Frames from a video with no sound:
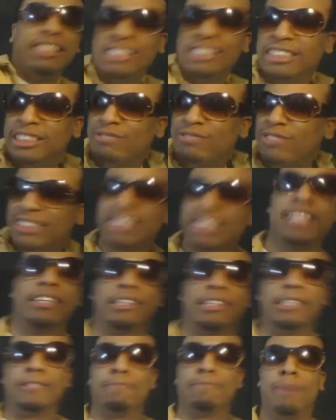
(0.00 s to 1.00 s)
Like it's just
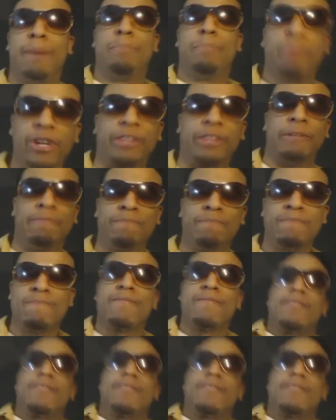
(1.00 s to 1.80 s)
ridiculous, my brother.